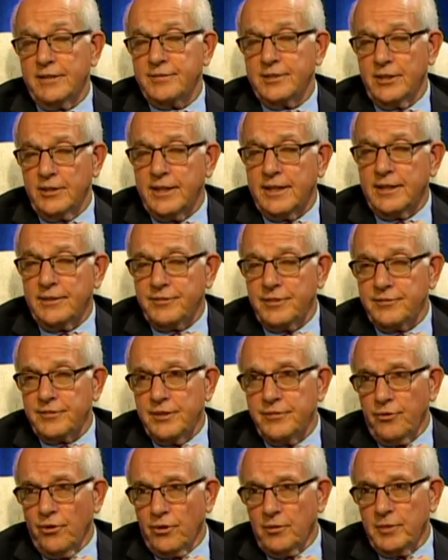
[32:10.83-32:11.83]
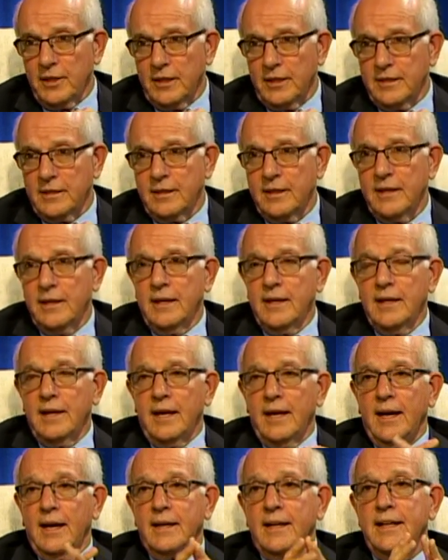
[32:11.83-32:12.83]
They're getting 54 million,
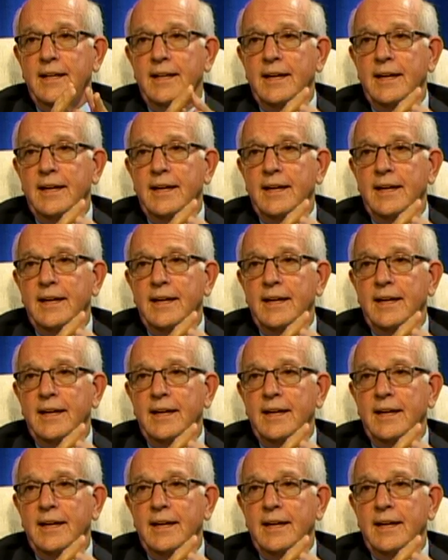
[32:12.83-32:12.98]
and he